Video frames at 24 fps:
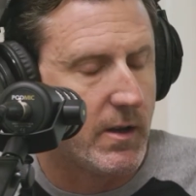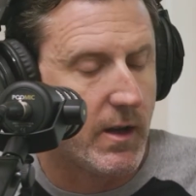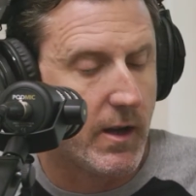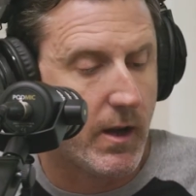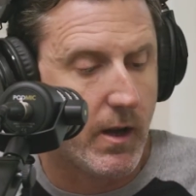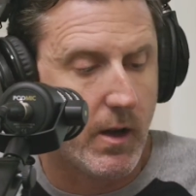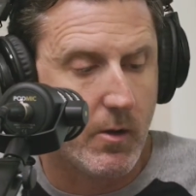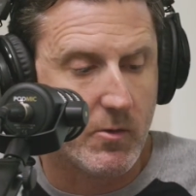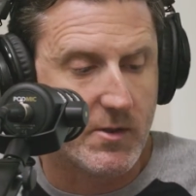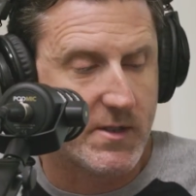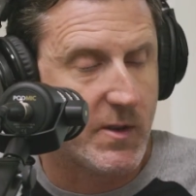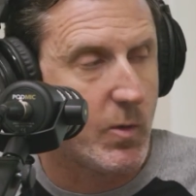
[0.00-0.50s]

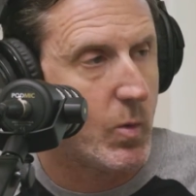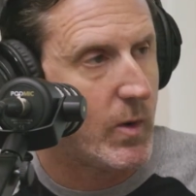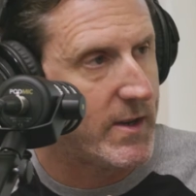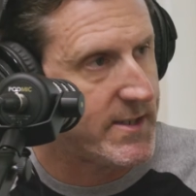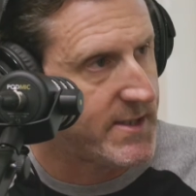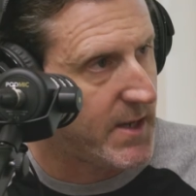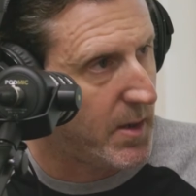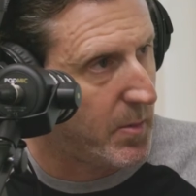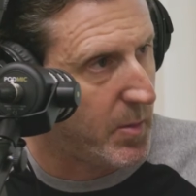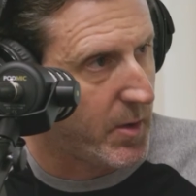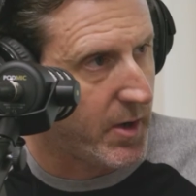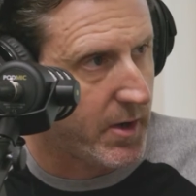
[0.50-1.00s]
I was at
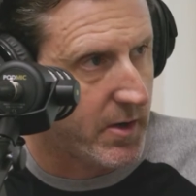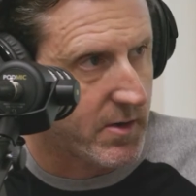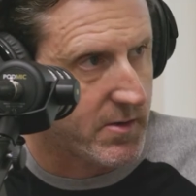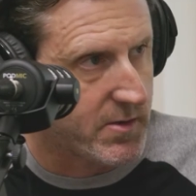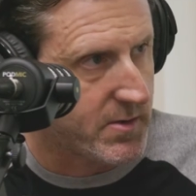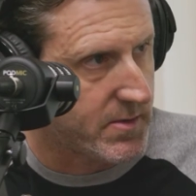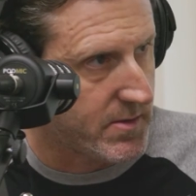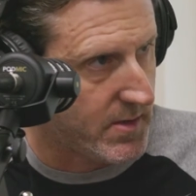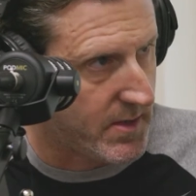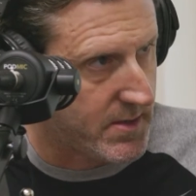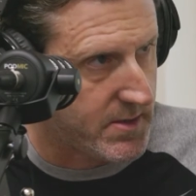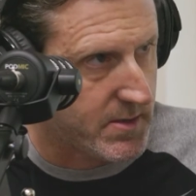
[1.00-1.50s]
Westside
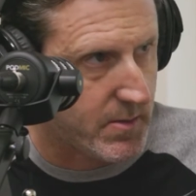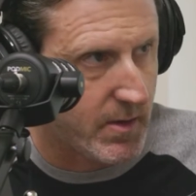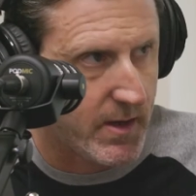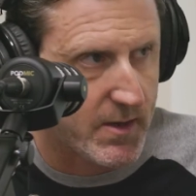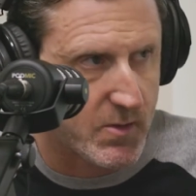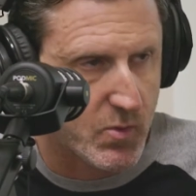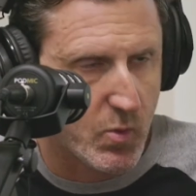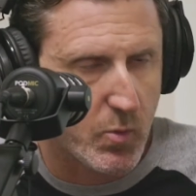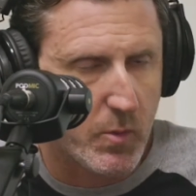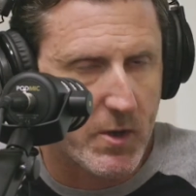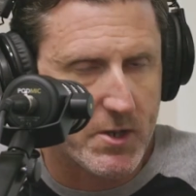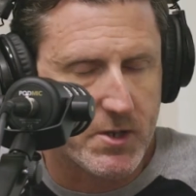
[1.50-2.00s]
Breakers,
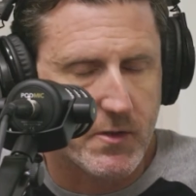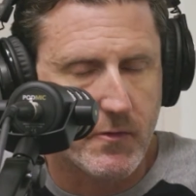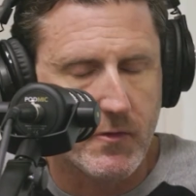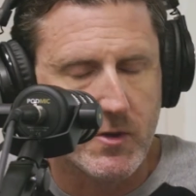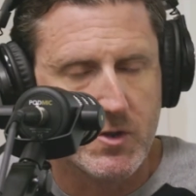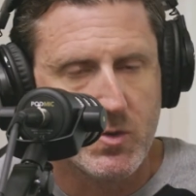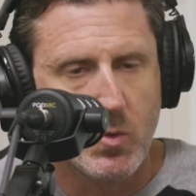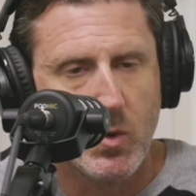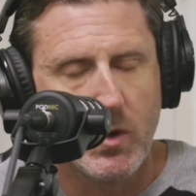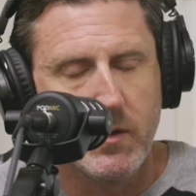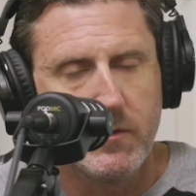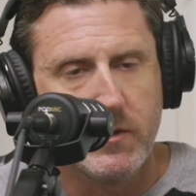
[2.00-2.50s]
as we mentioned, for
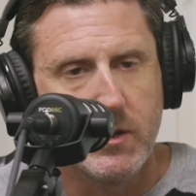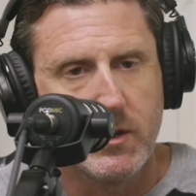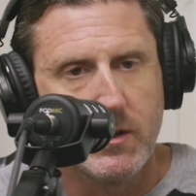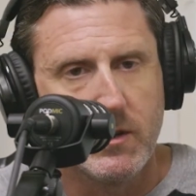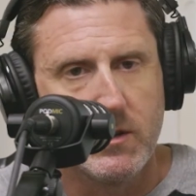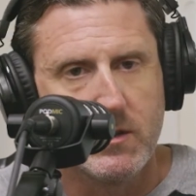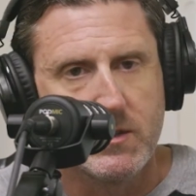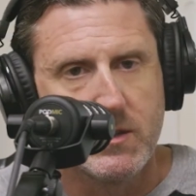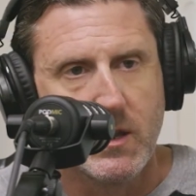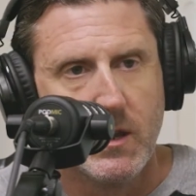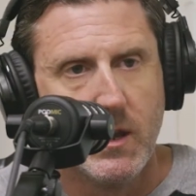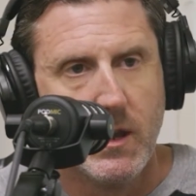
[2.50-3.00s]
12
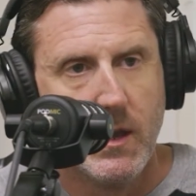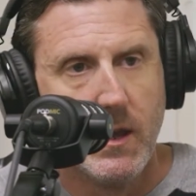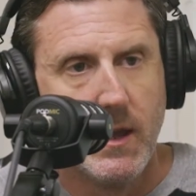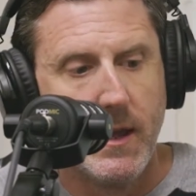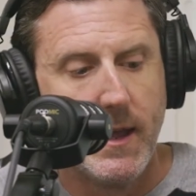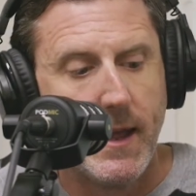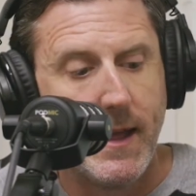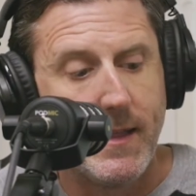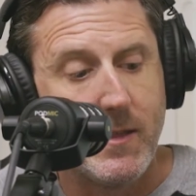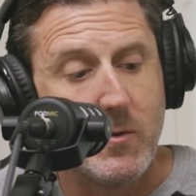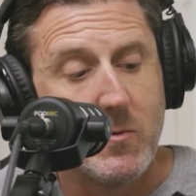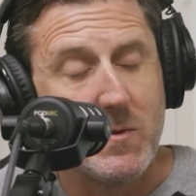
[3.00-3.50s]
years.
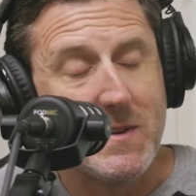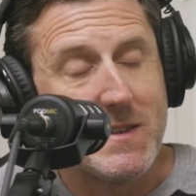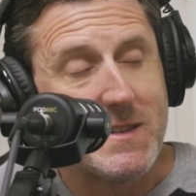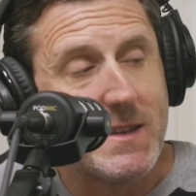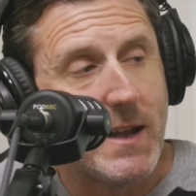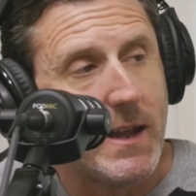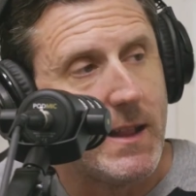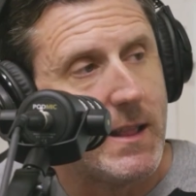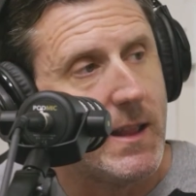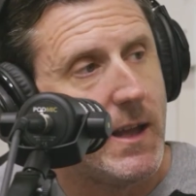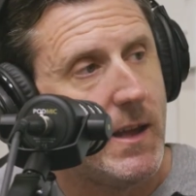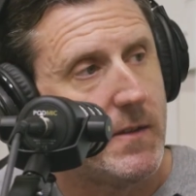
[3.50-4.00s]
And the reason
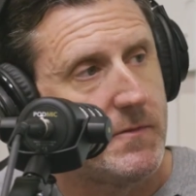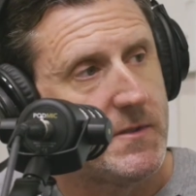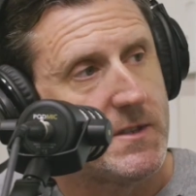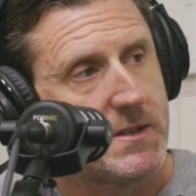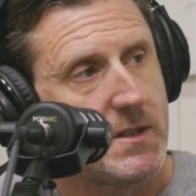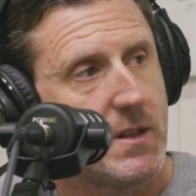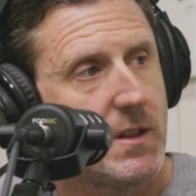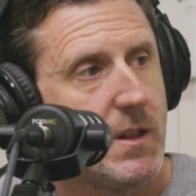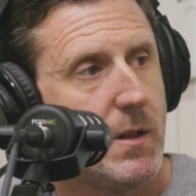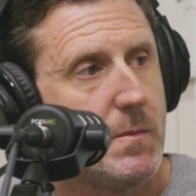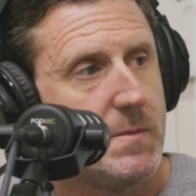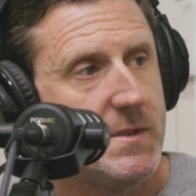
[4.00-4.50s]
I left is
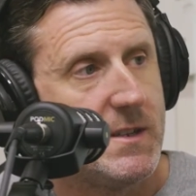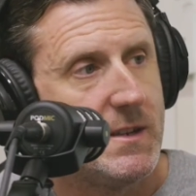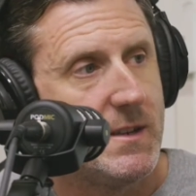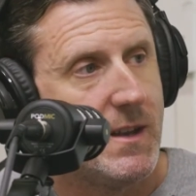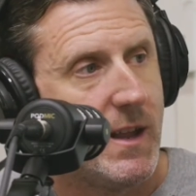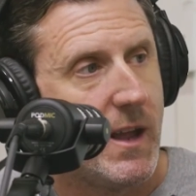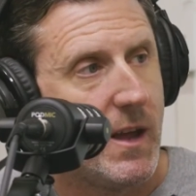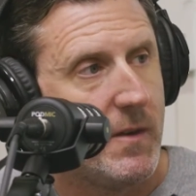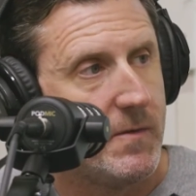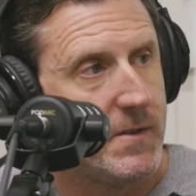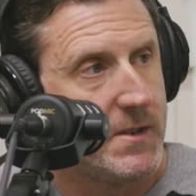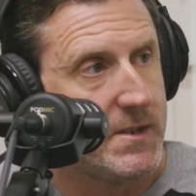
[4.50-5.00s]
the club didn't
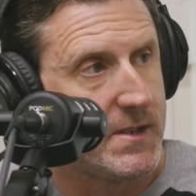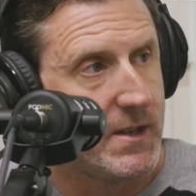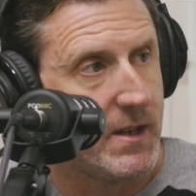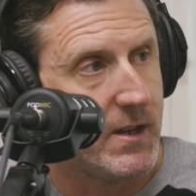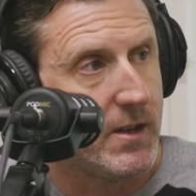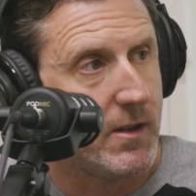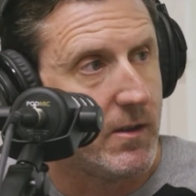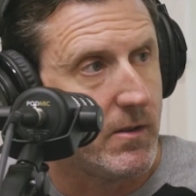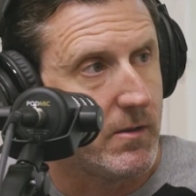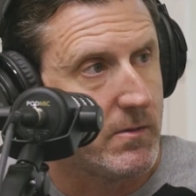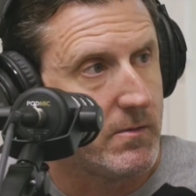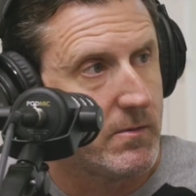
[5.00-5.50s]
have
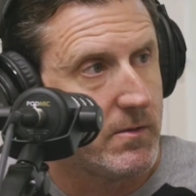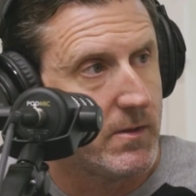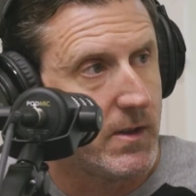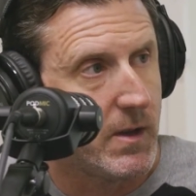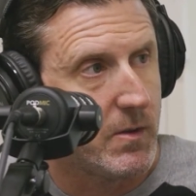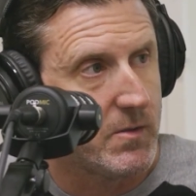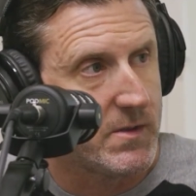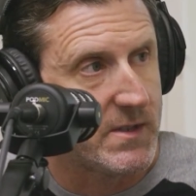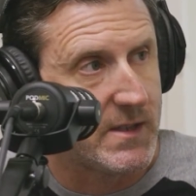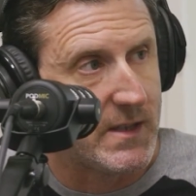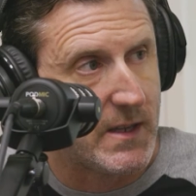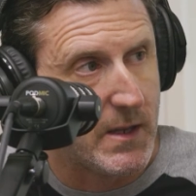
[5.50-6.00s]
ECNL.
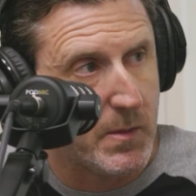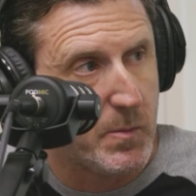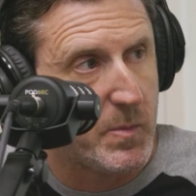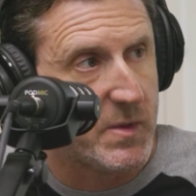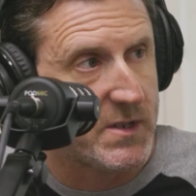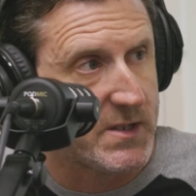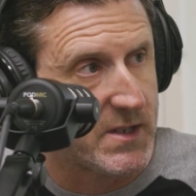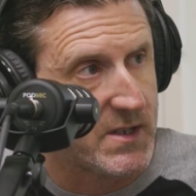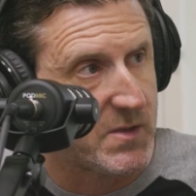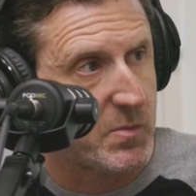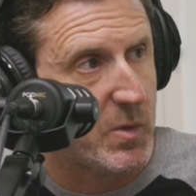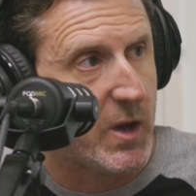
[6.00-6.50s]
That was the
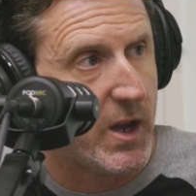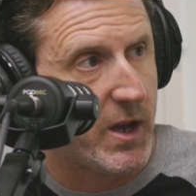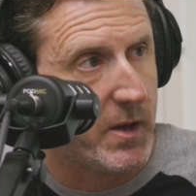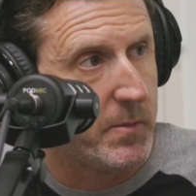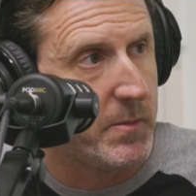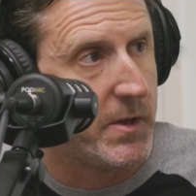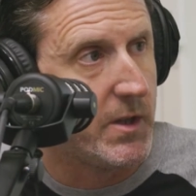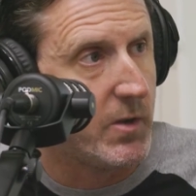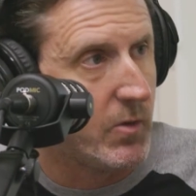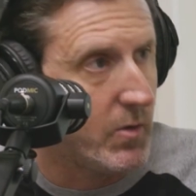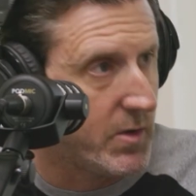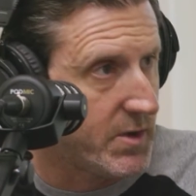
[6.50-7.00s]
impetus behind
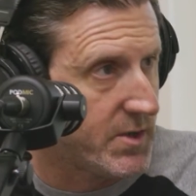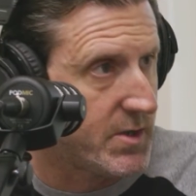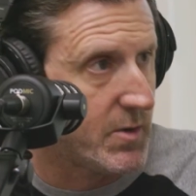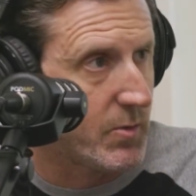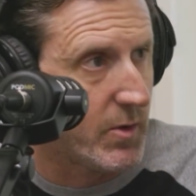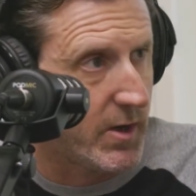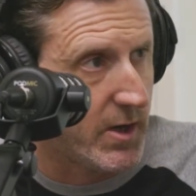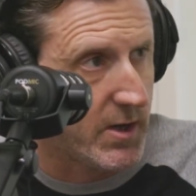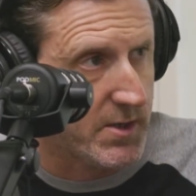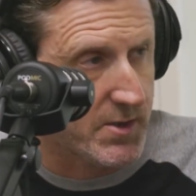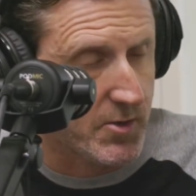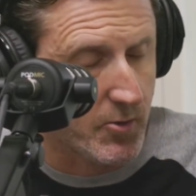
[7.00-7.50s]
me going to
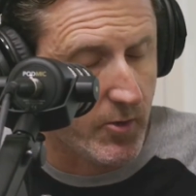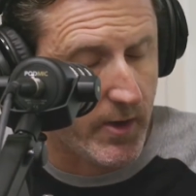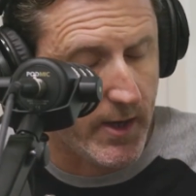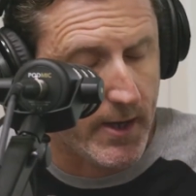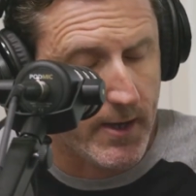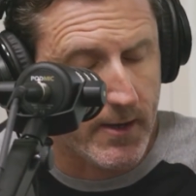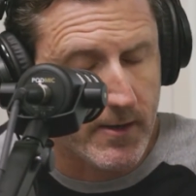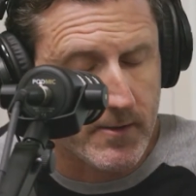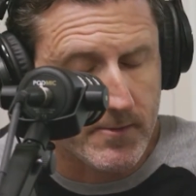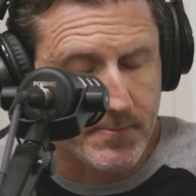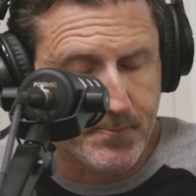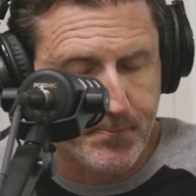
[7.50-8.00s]
Real So
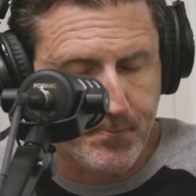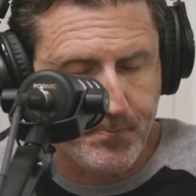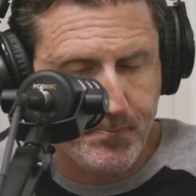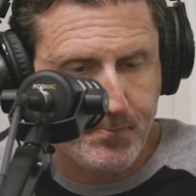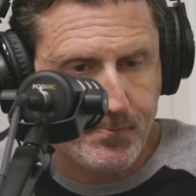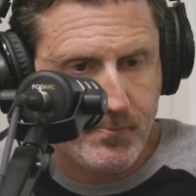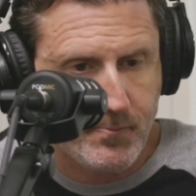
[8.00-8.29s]
Cal.